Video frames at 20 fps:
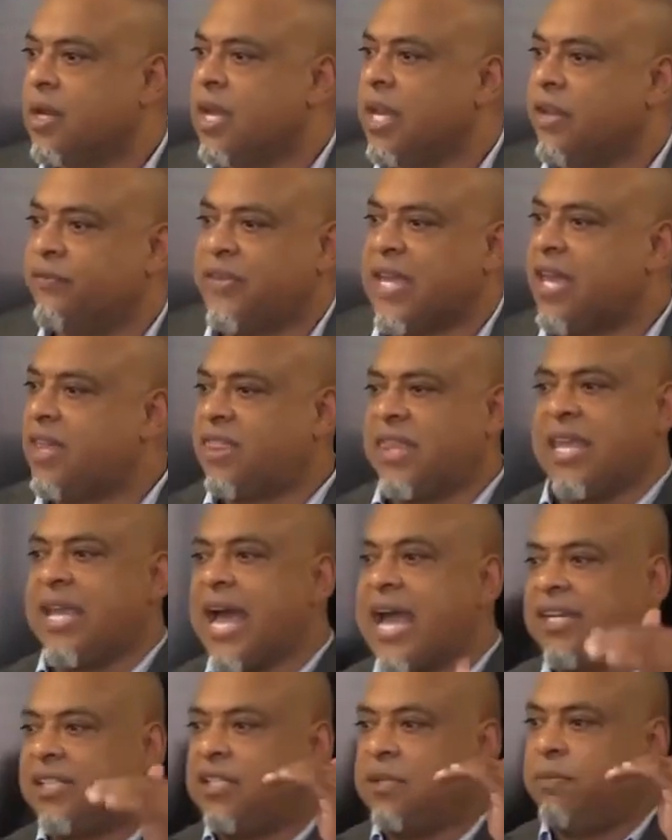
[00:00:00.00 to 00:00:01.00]
If they think
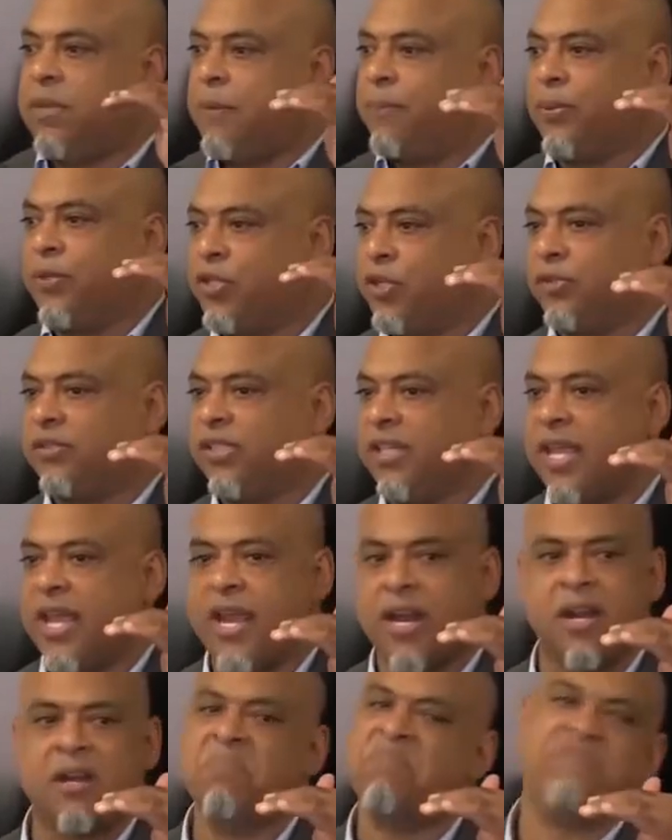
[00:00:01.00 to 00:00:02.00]
I should be producing
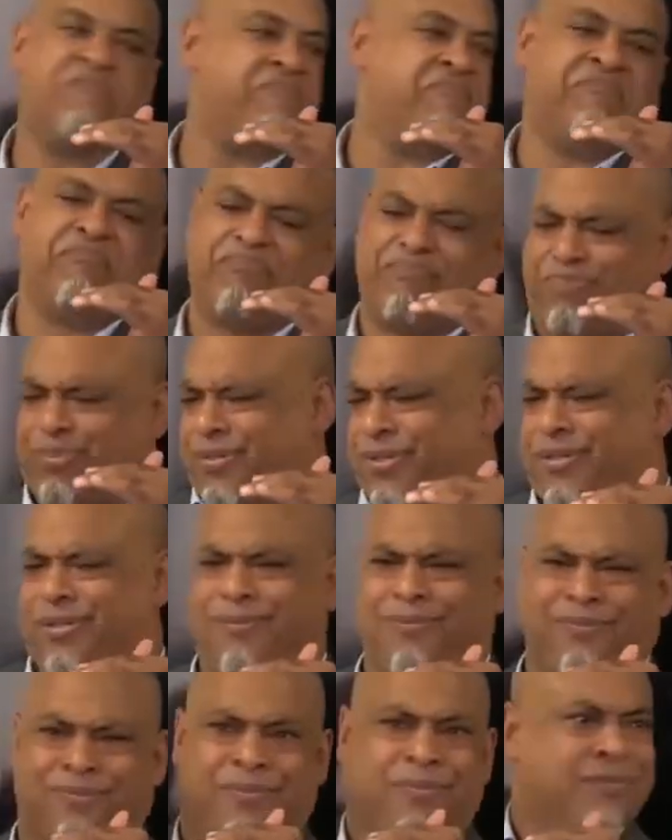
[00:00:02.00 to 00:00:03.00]
here,
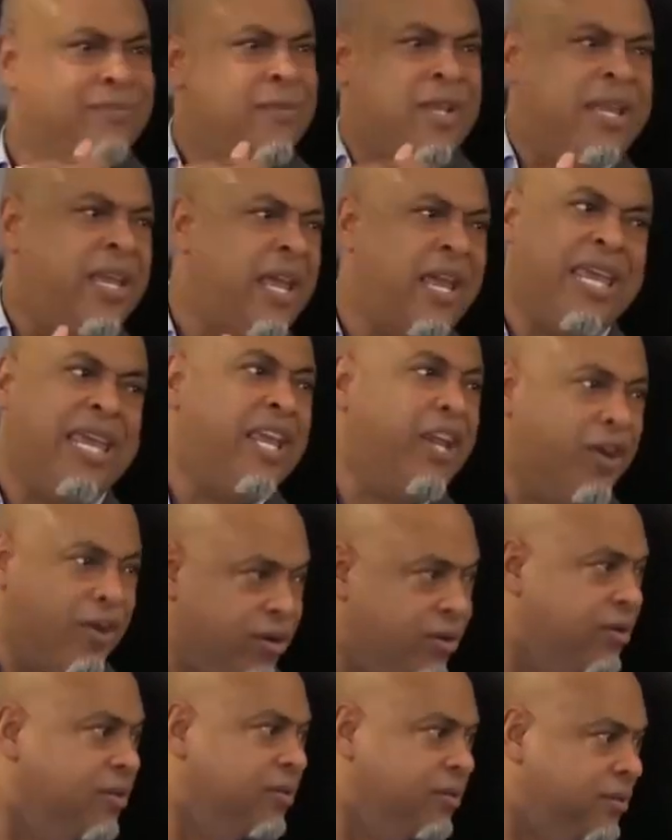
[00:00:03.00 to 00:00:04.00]

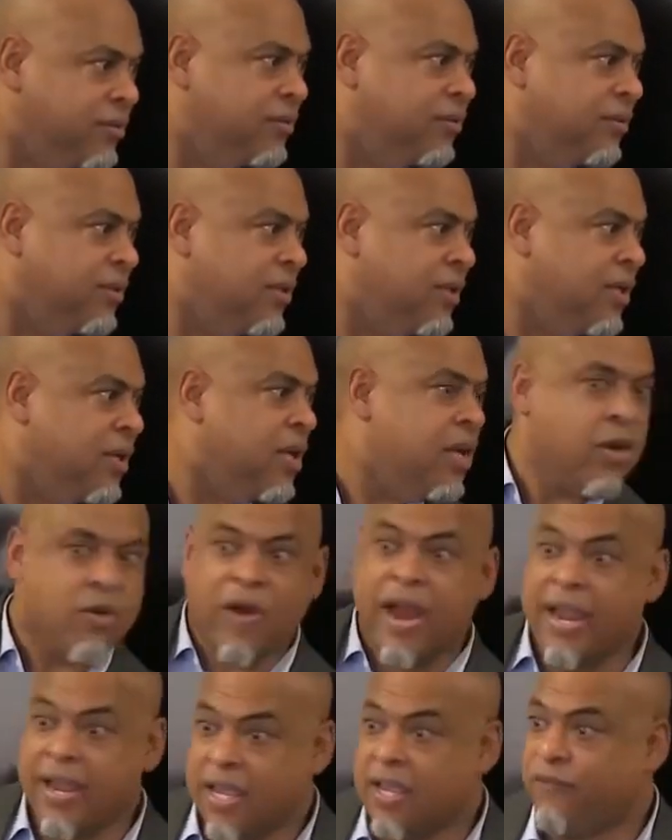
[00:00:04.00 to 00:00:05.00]
here.
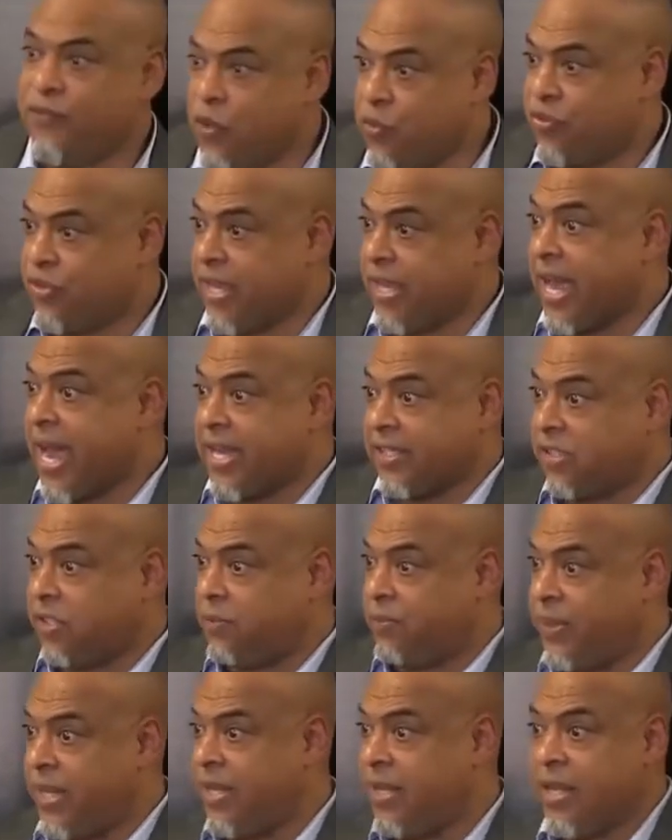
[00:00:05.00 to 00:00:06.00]
Right? If you think I
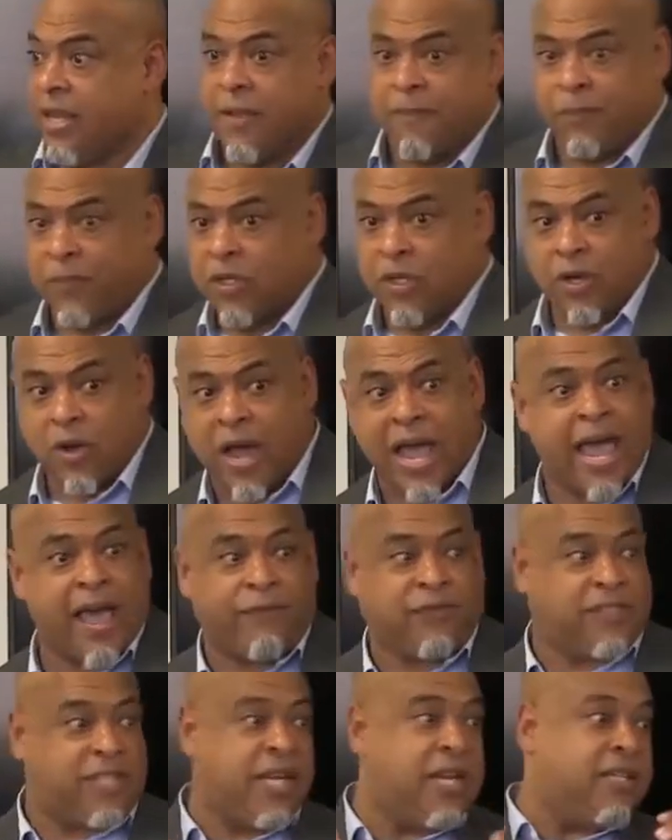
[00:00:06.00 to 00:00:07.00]
should be,
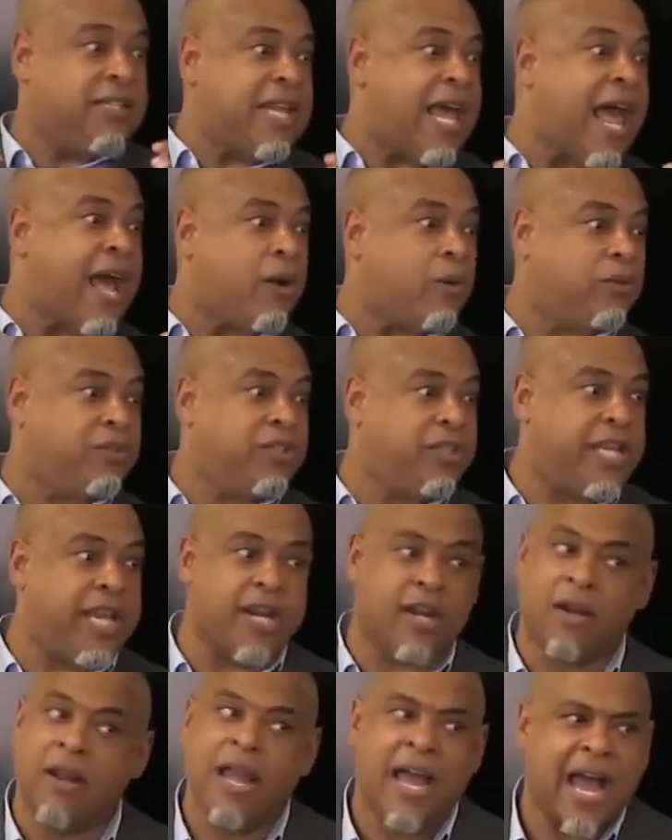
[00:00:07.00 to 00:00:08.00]
have 10 tackles a
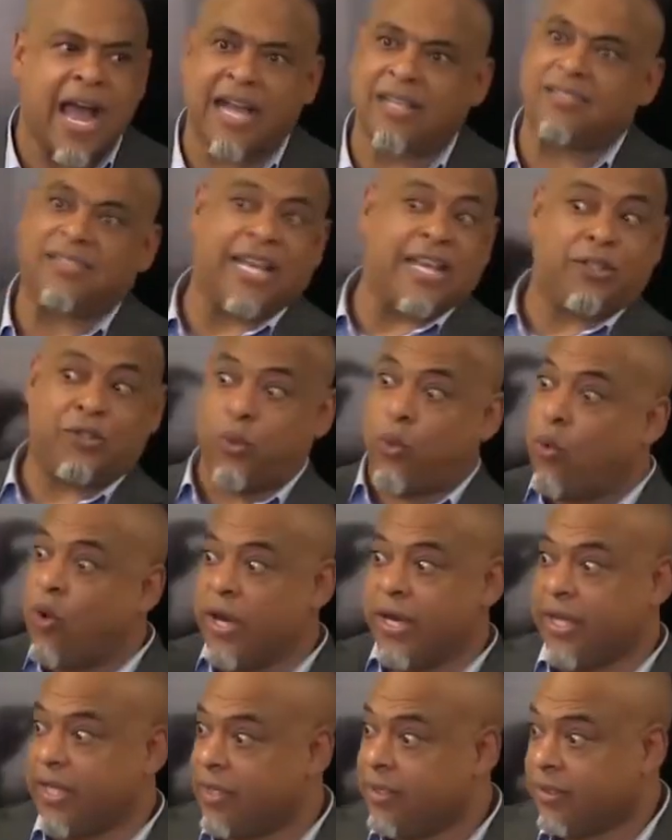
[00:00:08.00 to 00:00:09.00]
year, I say
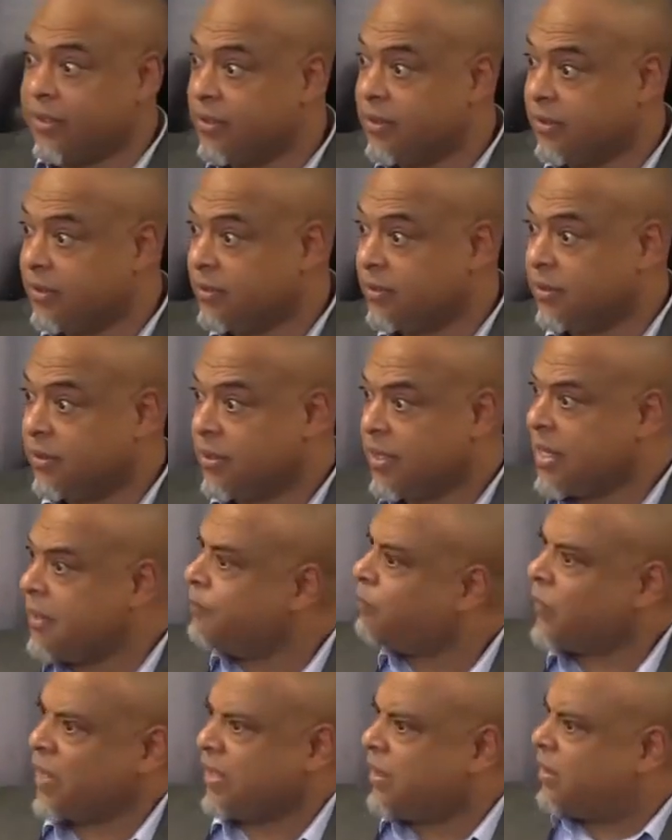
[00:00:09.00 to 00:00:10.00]
20.
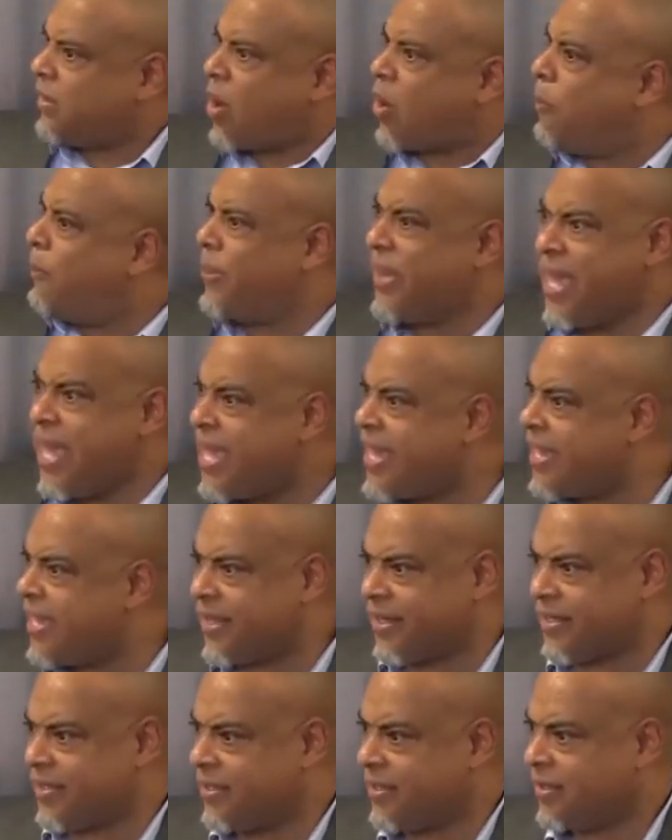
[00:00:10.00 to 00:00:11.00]
Go
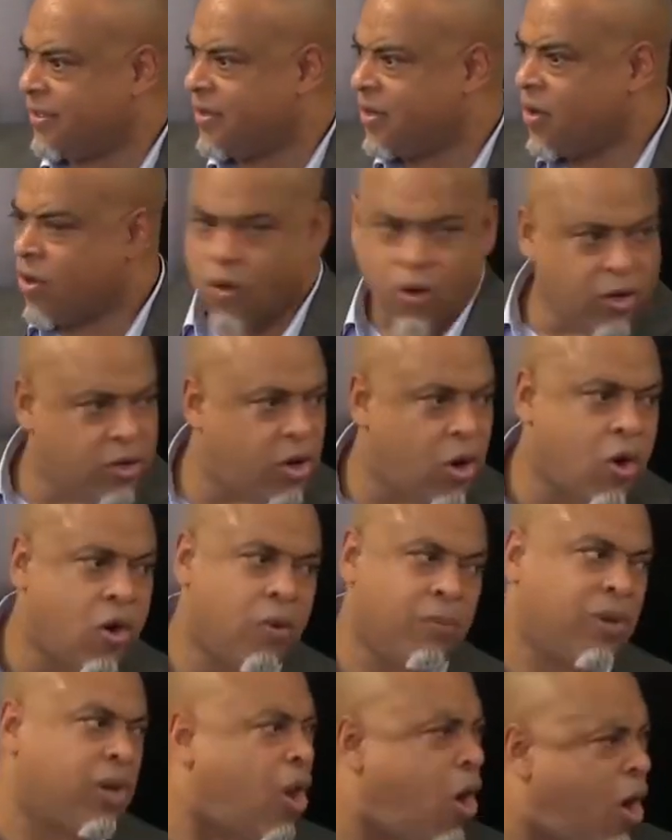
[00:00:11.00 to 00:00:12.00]
big or go
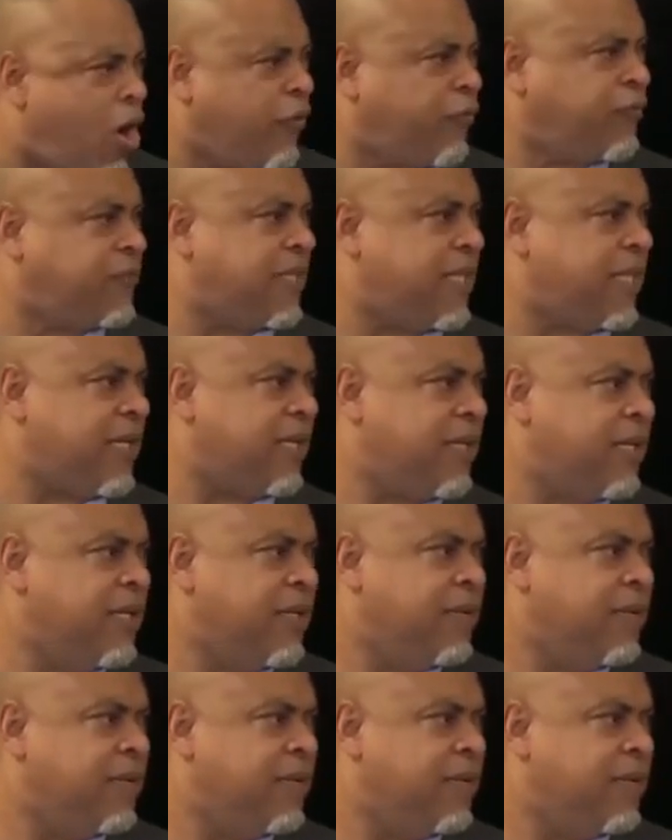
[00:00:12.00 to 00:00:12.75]
home. Lofty.